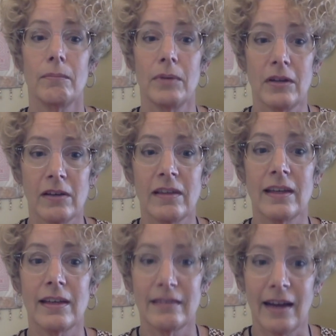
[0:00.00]
because
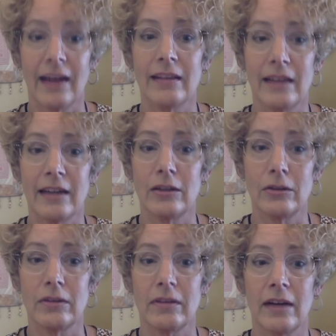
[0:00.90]
it's got a lot of
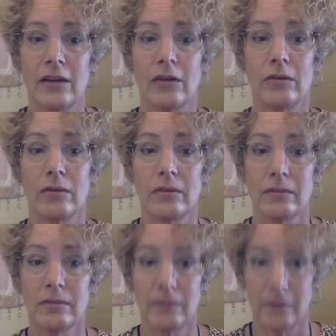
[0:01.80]
glutathione
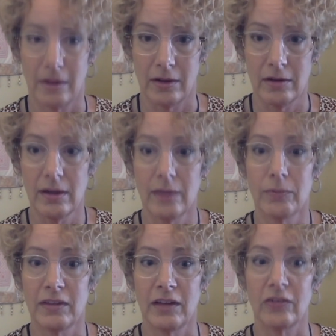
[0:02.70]
there, and
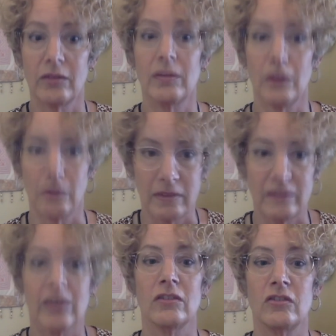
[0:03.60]
potentially, the
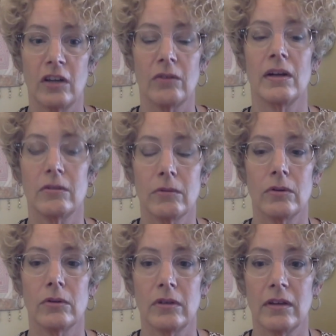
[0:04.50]
cells generate their
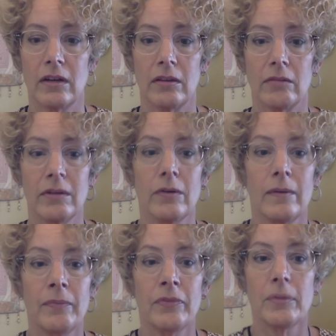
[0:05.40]
own glutathione in the liver
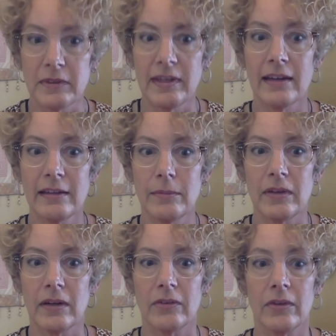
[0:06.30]
to protect
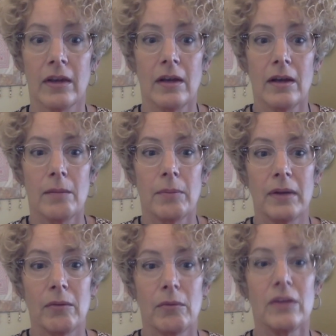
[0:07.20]
themselves.
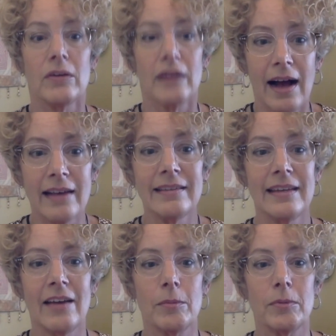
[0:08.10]
But when they're
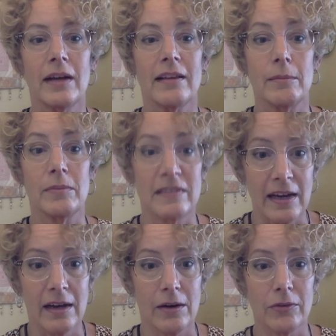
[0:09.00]
constantly having to protect
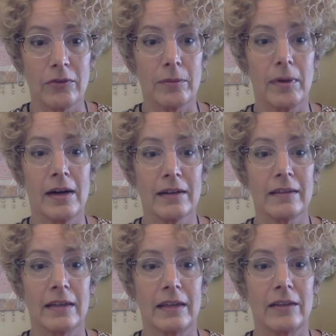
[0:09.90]
themselves from
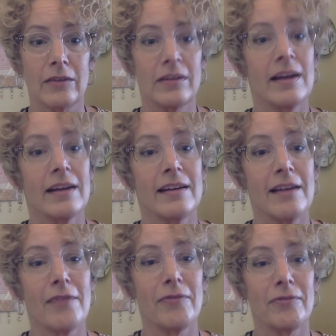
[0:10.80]
oxalate, there's not
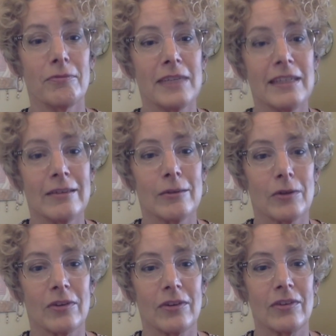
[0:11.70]
enough
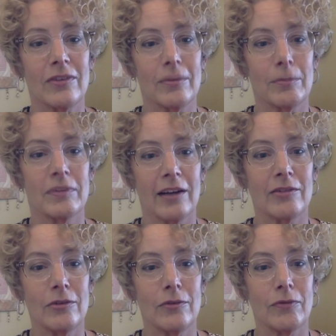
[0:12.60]
resources to
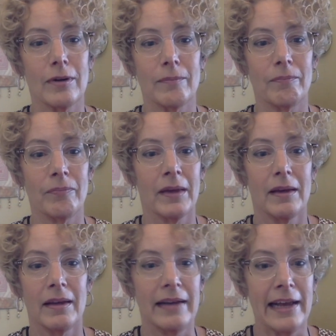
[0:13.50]
protect you from
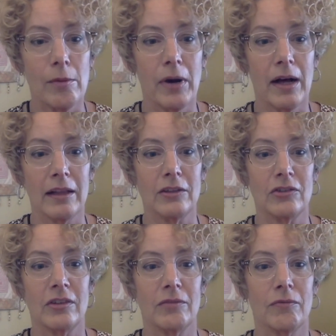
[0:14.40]
nail
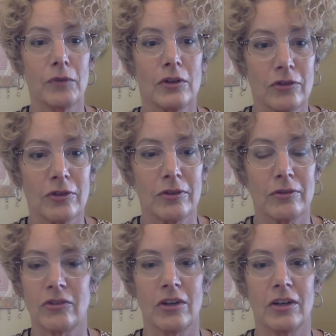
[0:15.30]
polish and
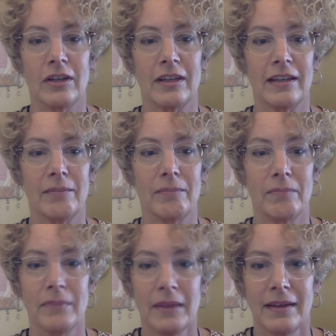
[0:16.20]
furniture junk and,
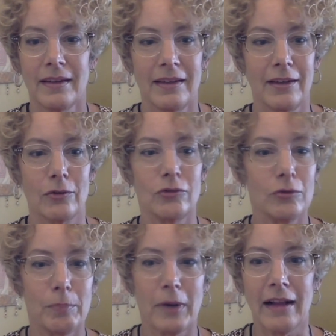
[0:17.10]

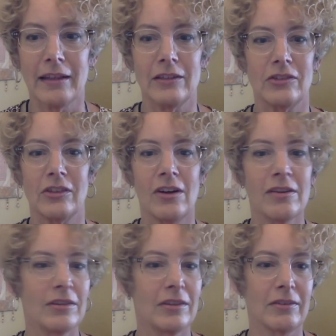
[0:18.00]
shoe polish and
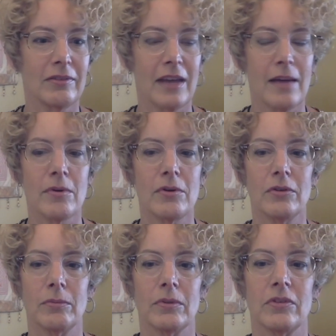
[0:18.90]
all the
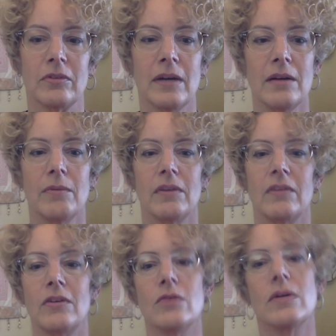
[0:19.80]
chemicals we're surrounded with.
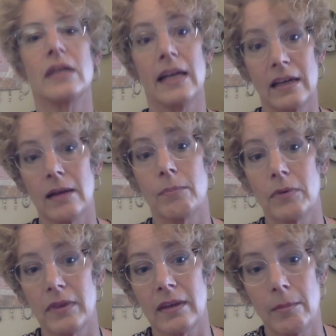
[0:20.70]
So you could end up
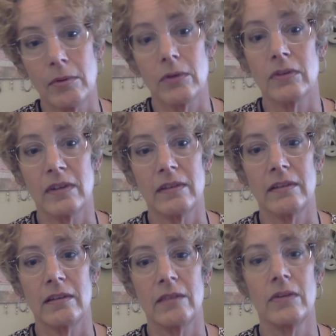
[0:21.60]
with chemical
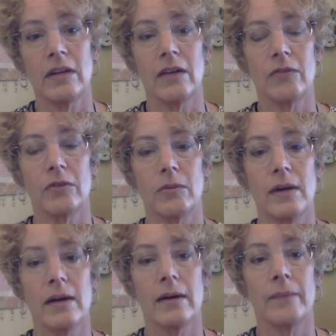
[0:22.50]
sensitivity after a
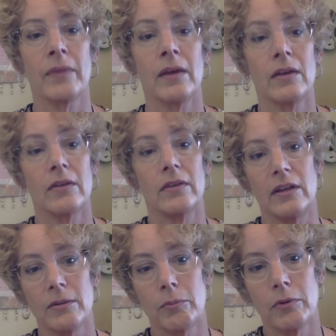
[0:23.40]
while. So
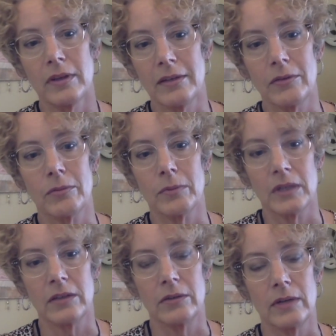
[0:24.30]
then your poor liver's
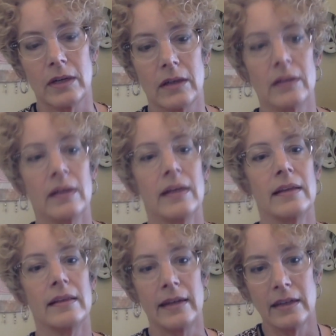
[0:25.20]
working too hard.
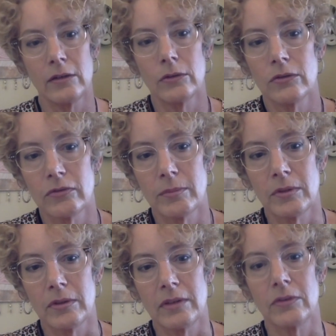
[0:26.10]
Then it goes from
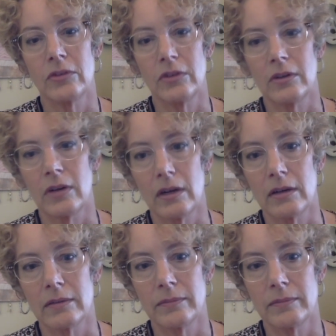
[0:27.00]
your liver to your heart.